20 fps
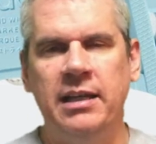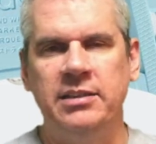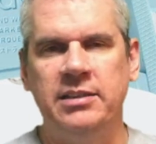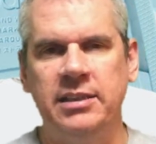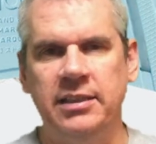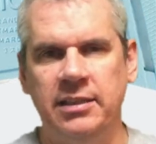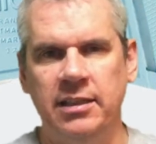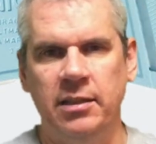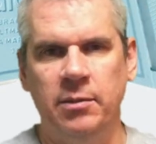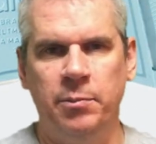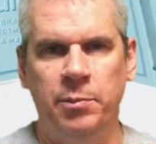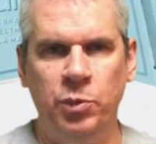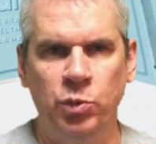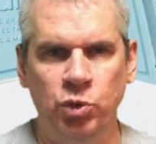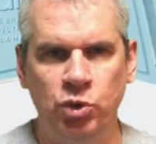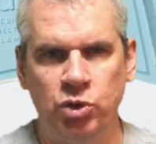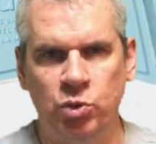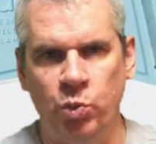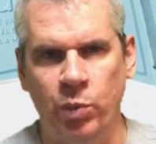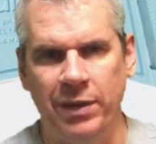and see that the
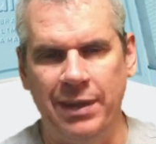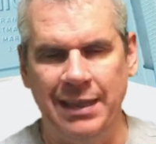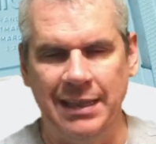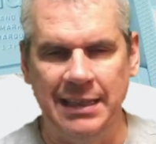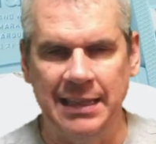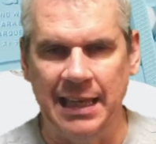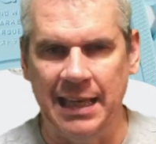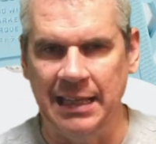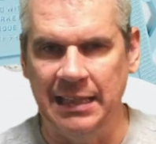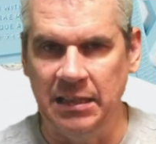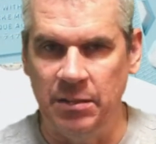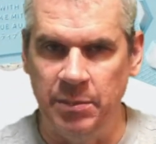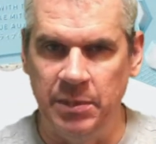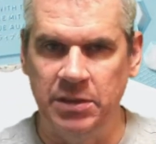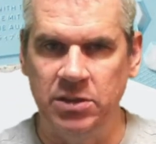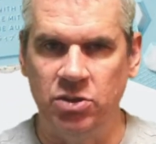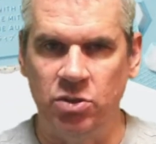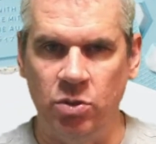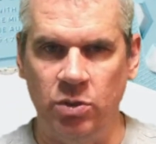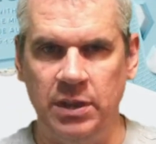boost within that in the
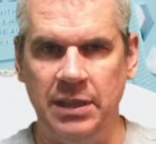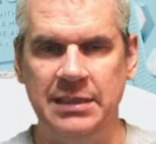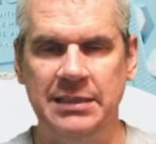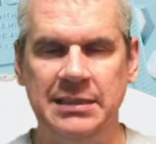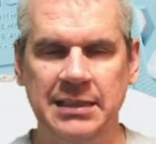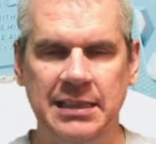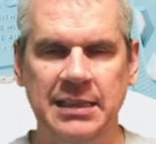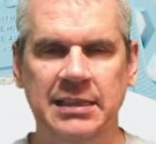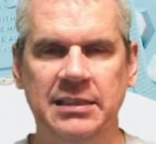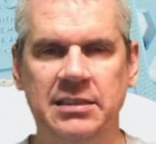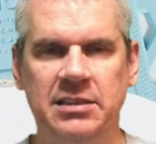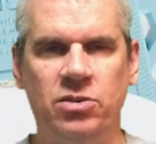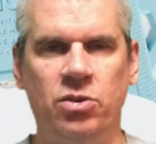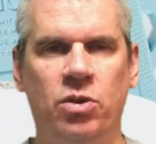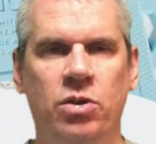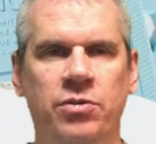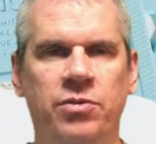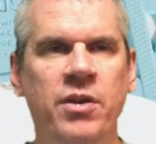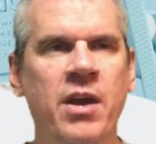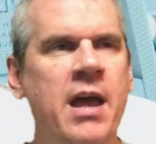midsole is in its
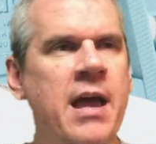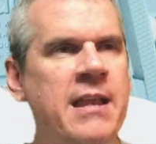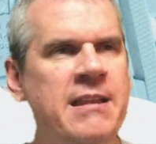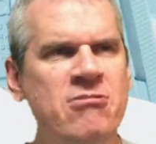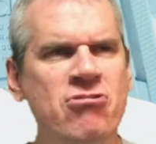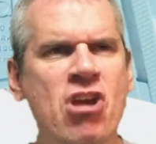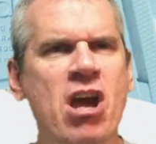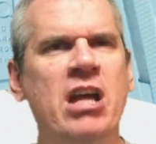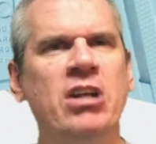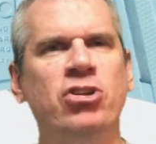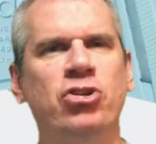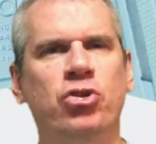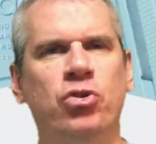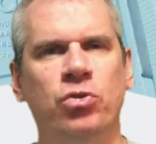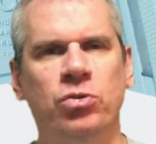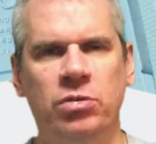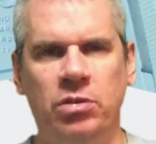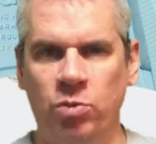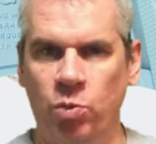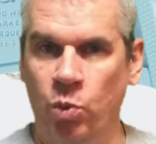sort of
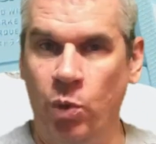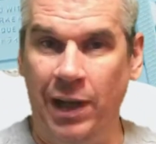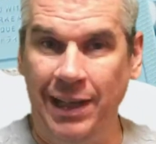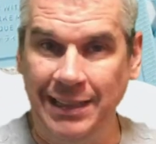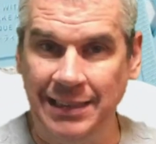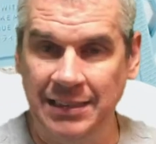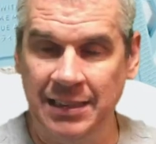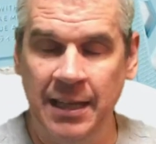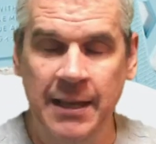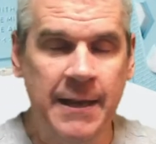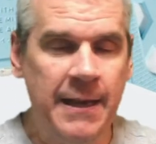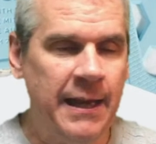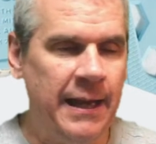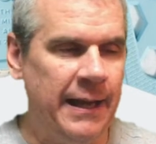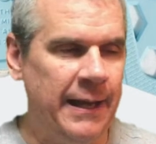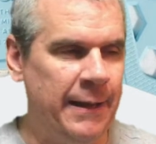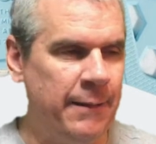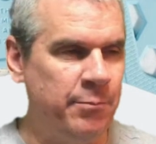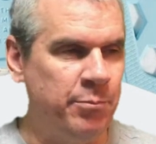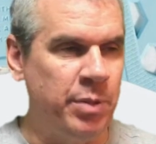natural white.
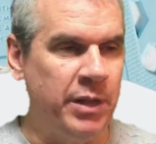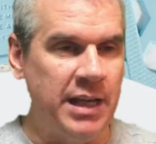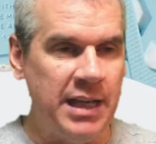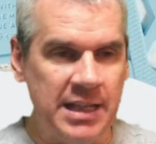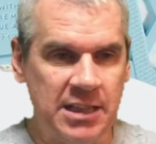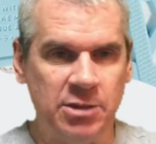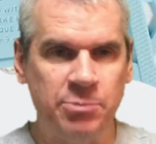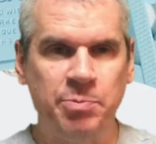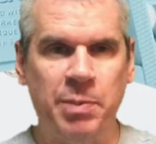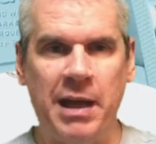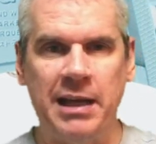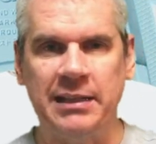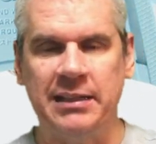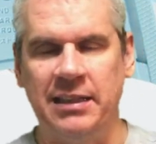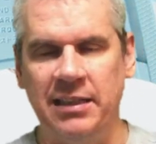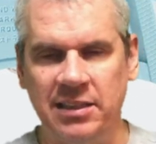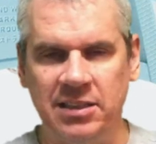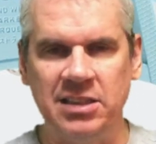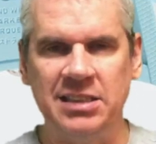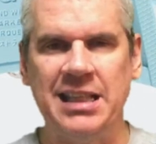But it is back
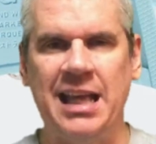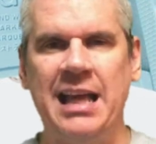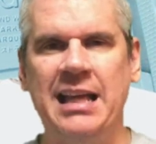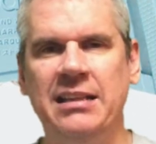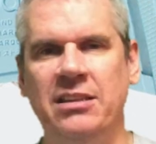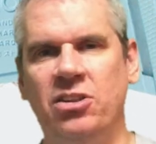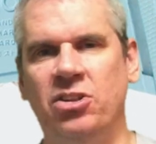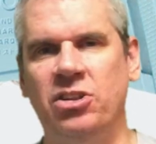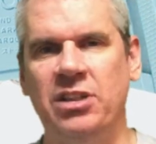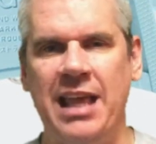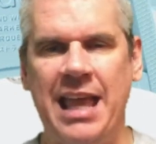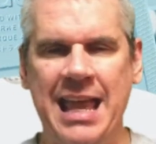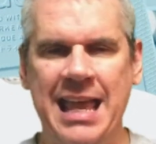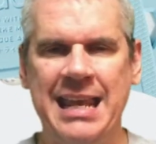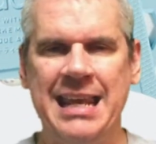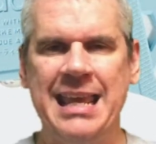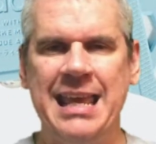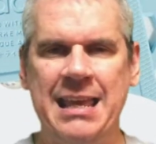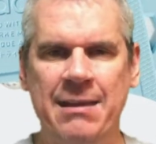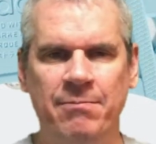to the standard
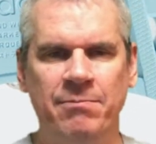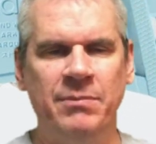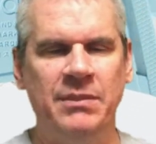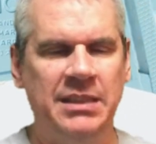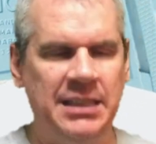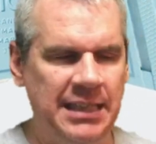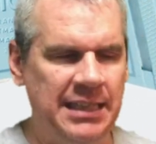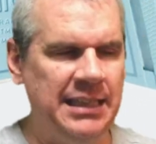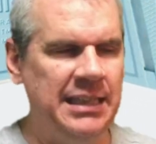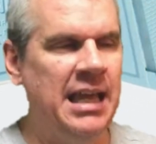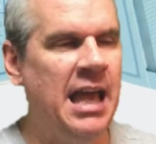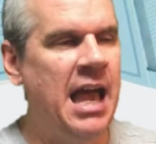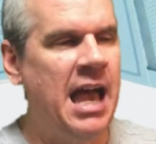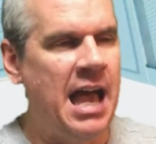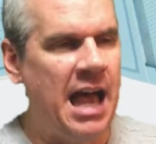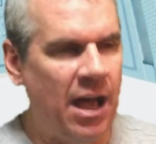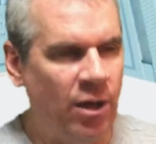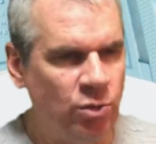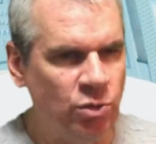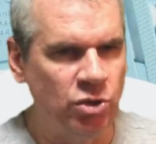NMD
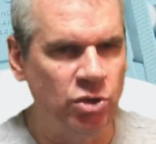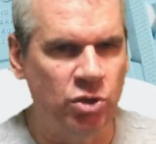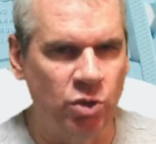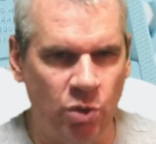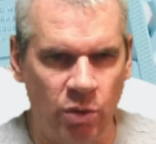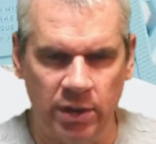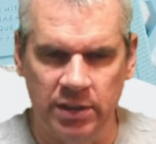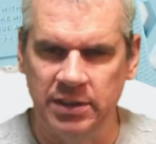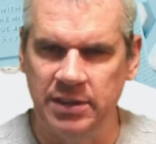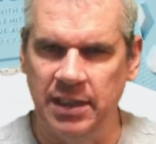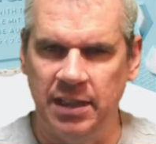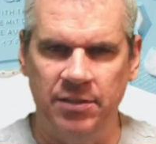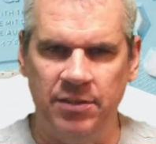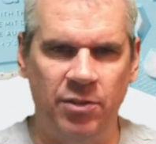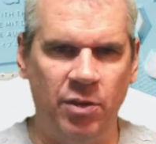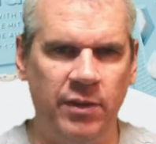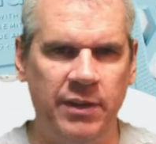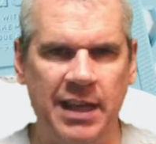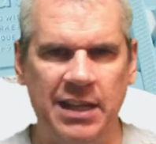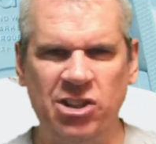outsole instead
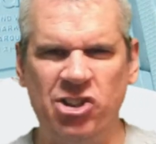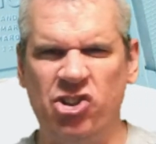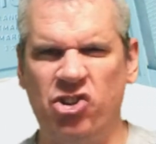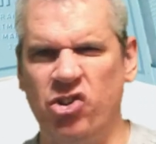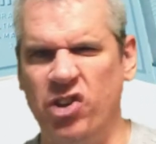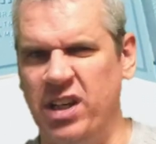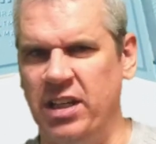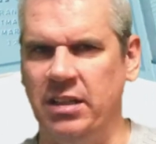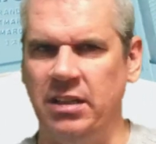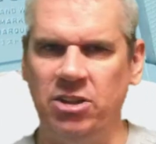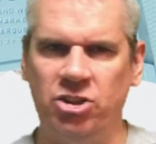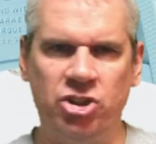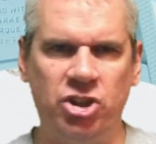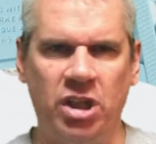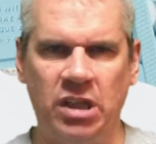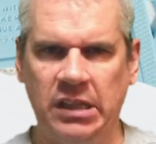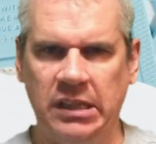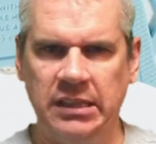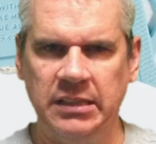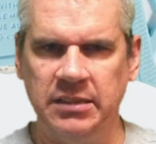of all that trail
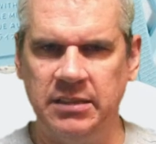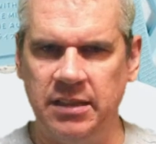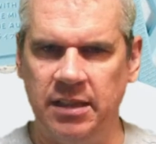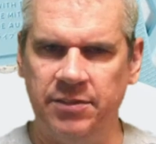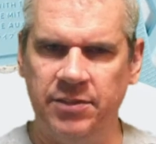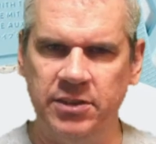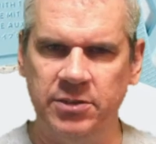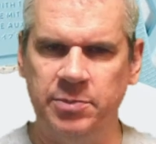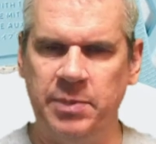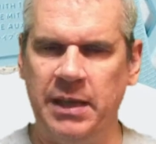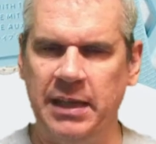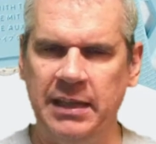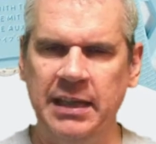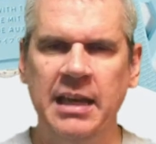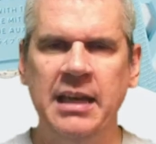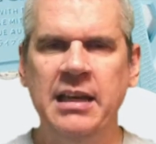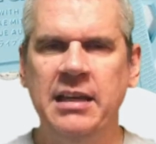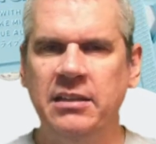chunky stuff. It's back